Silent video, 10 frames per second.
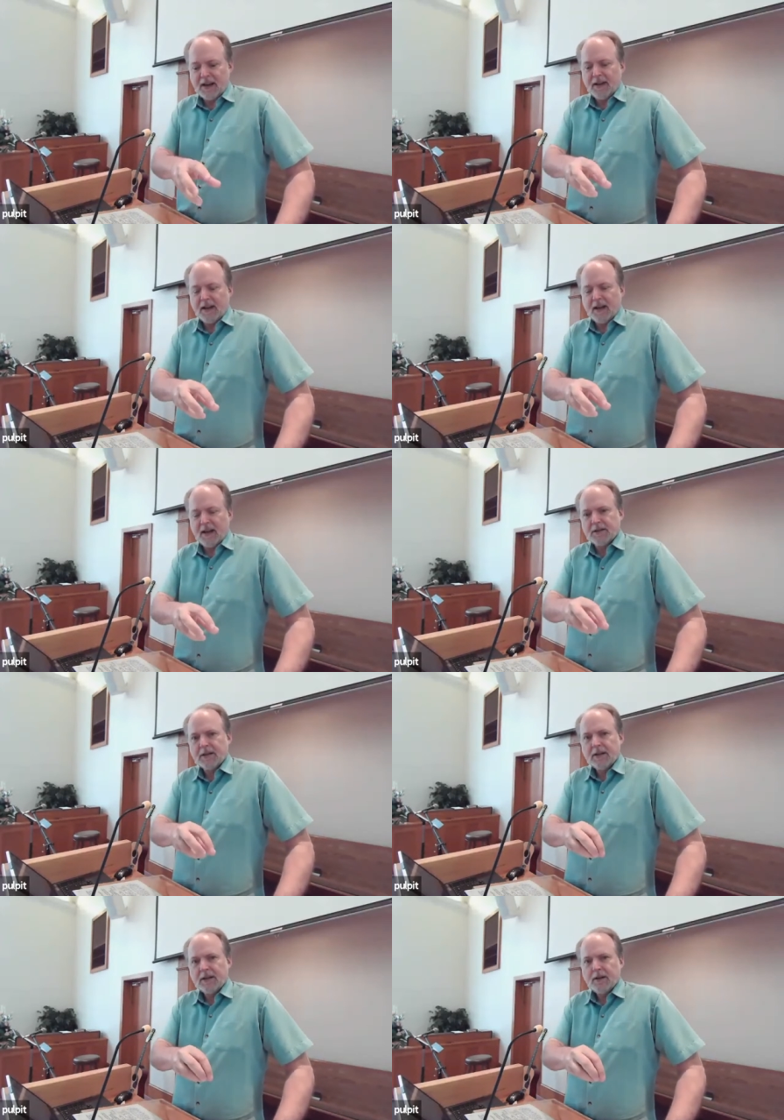He's saving
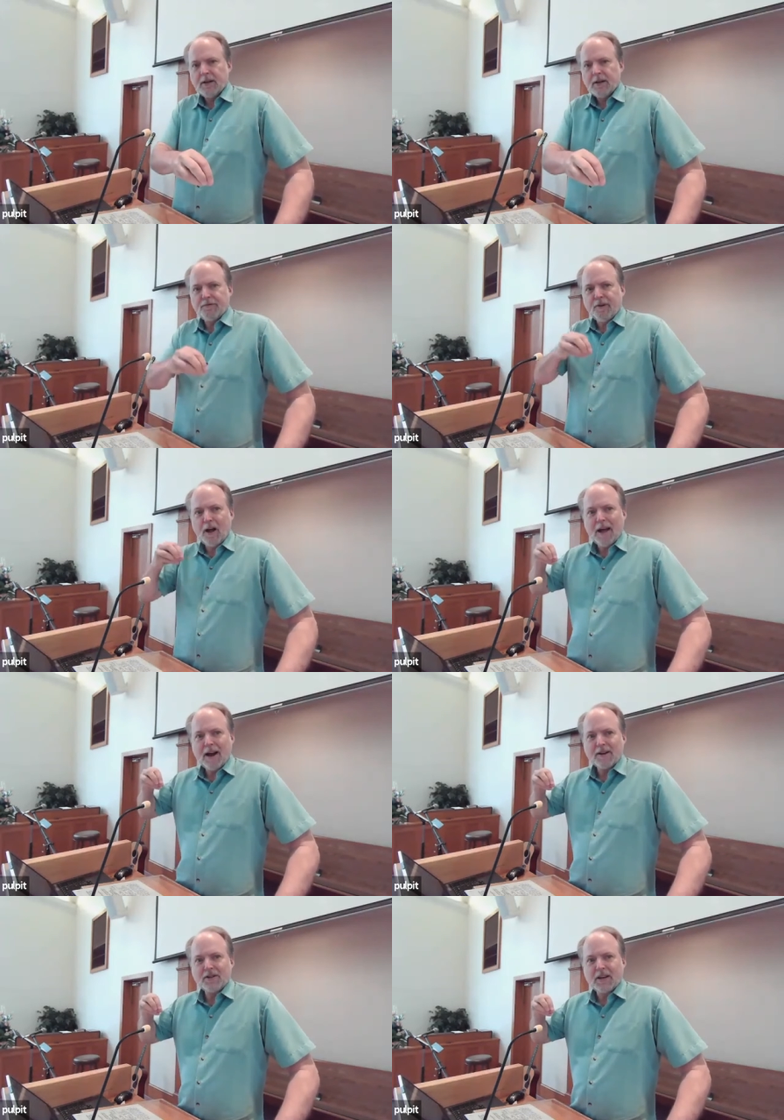us
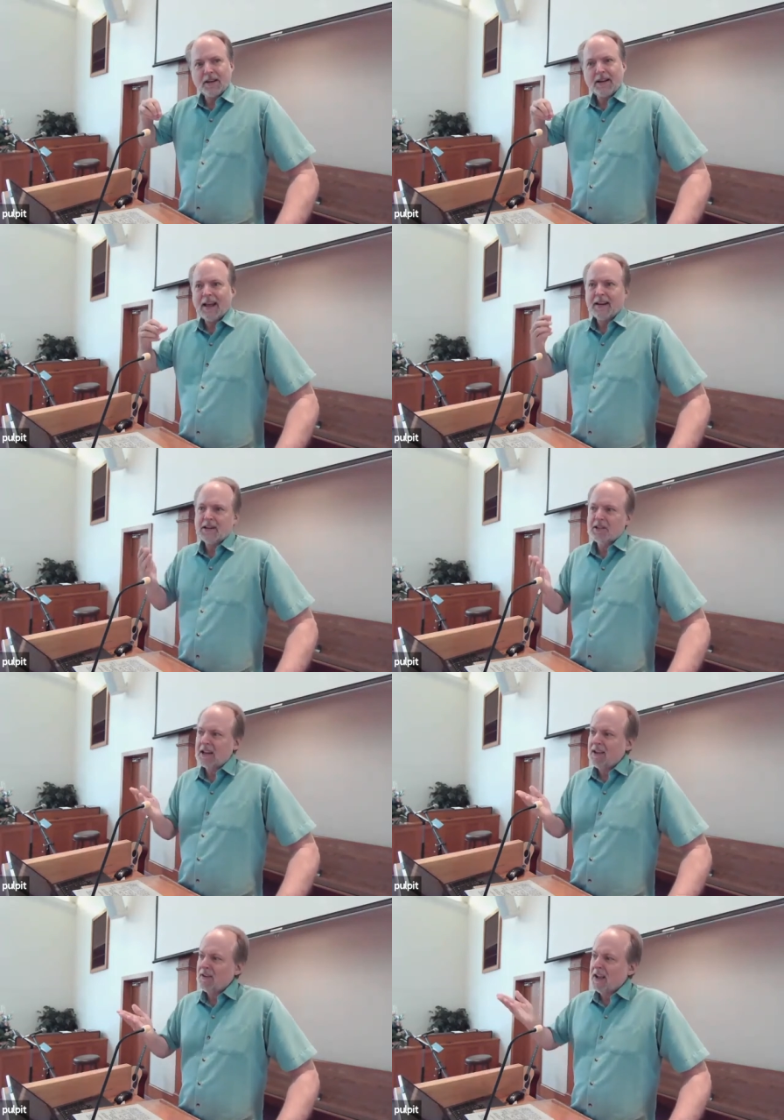from our sin
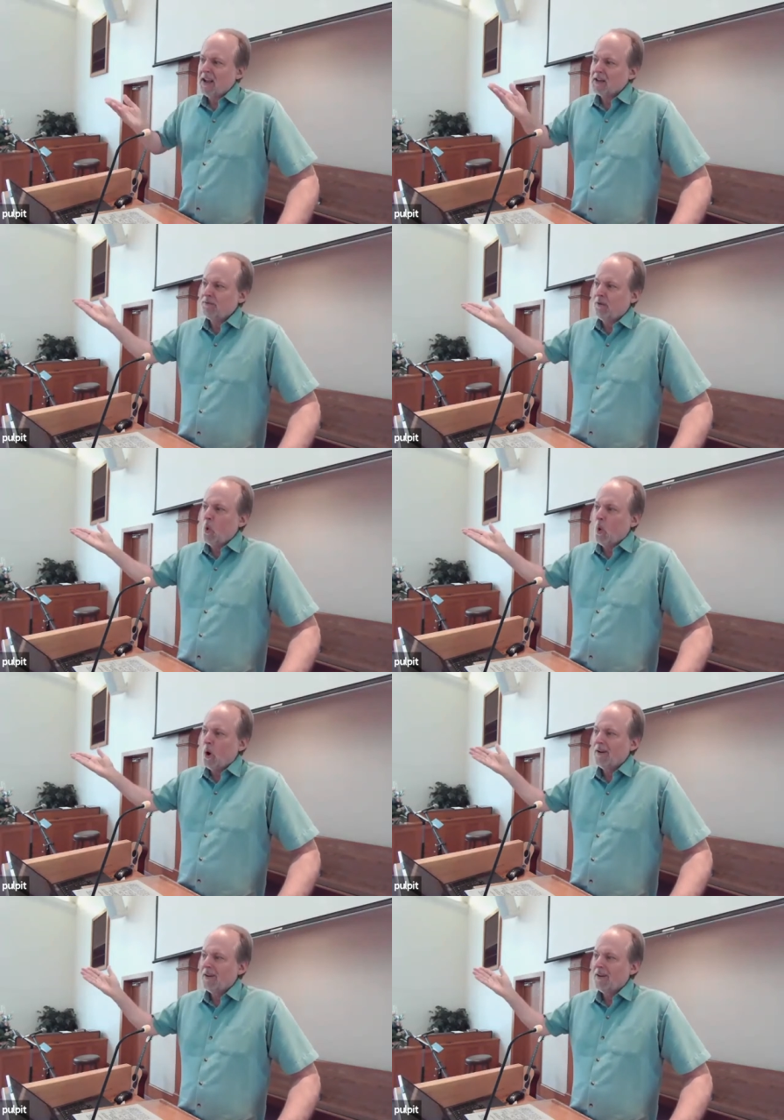and He's saving us
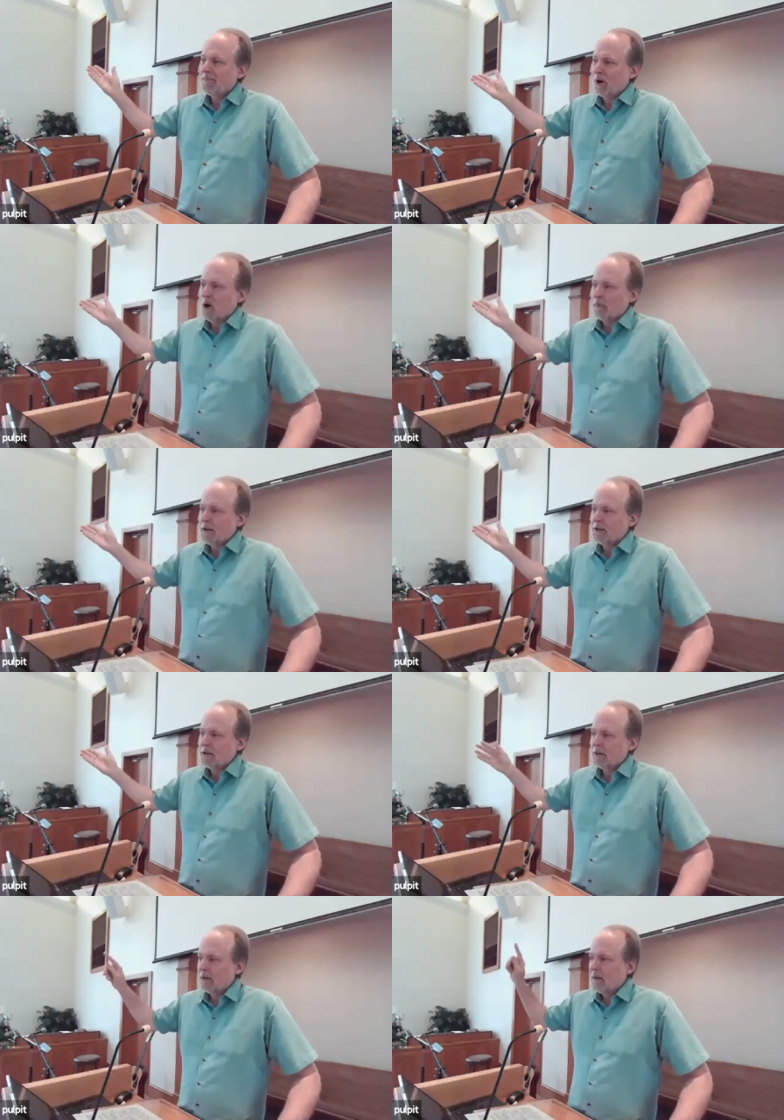for
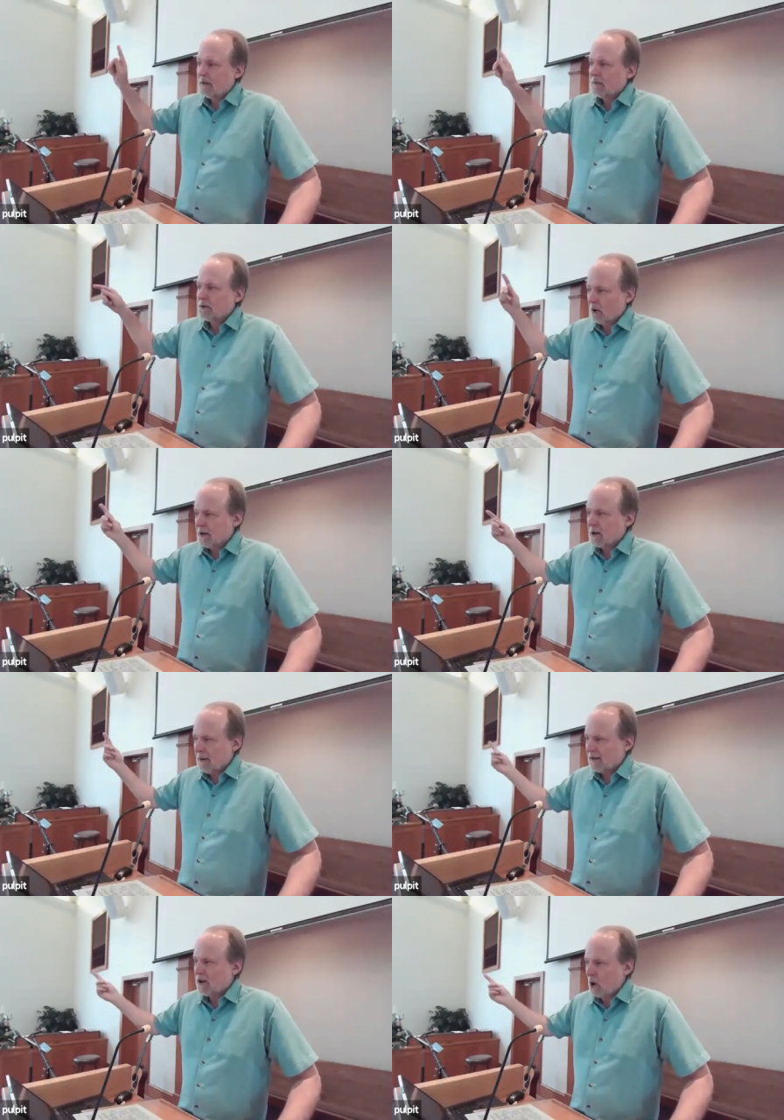purpose.
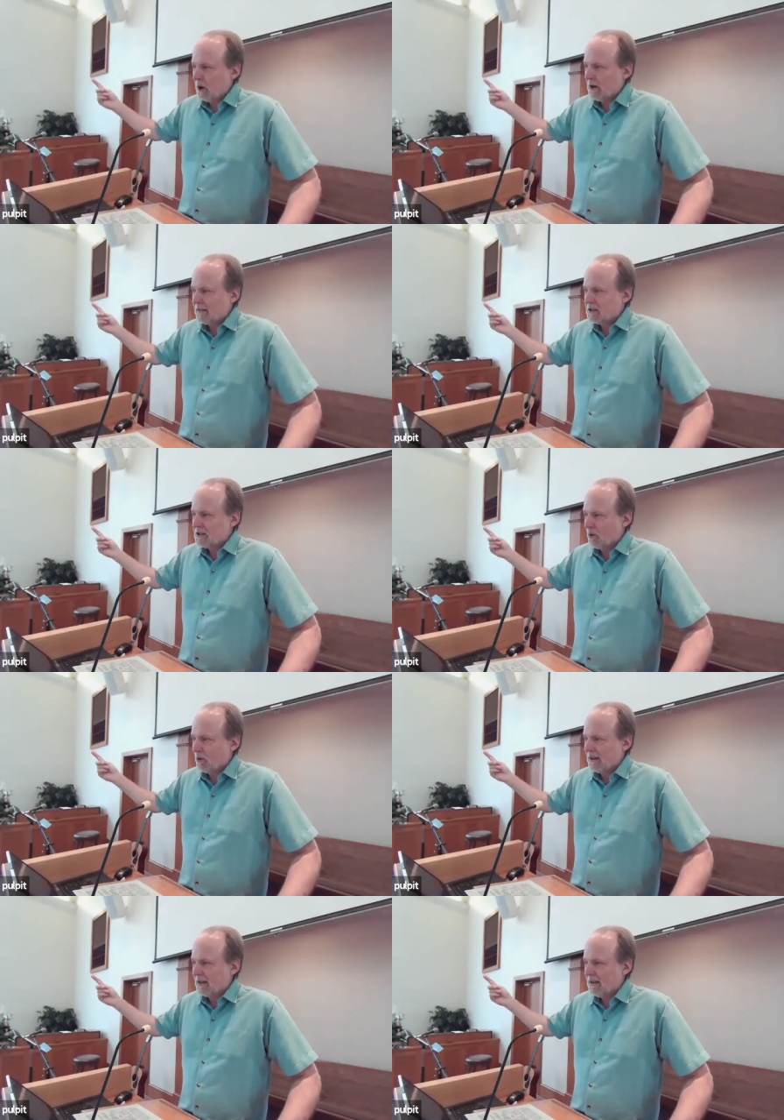We're talking about
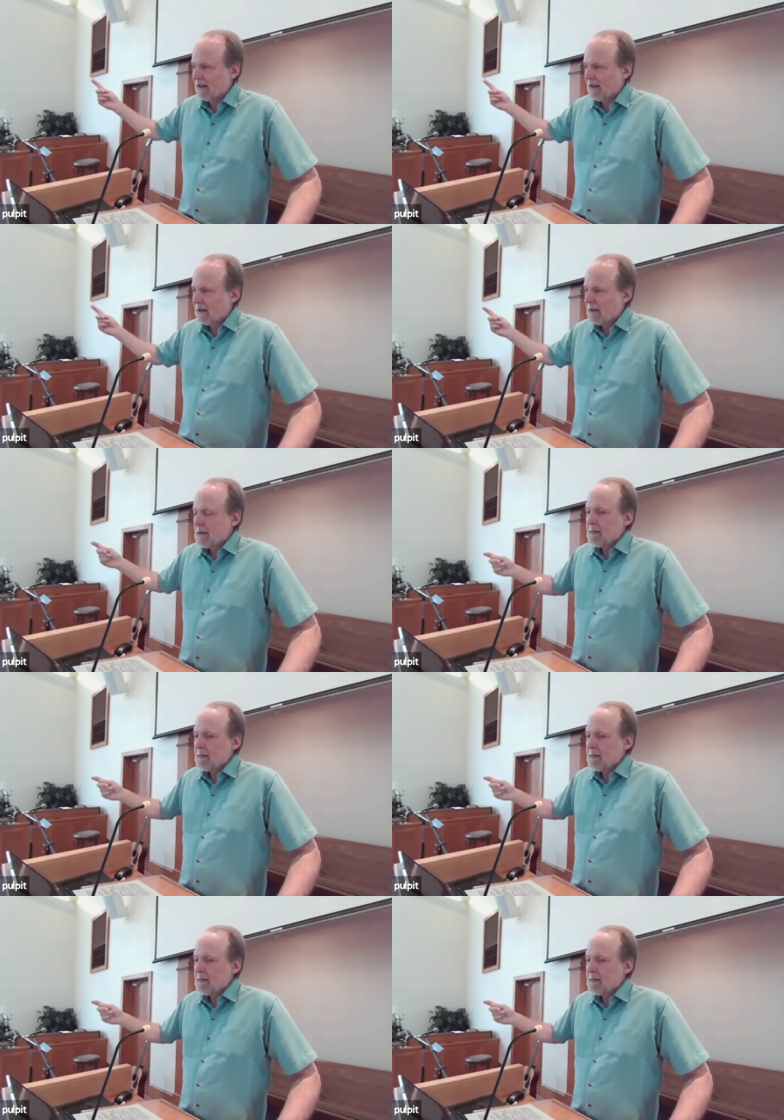calling this morning.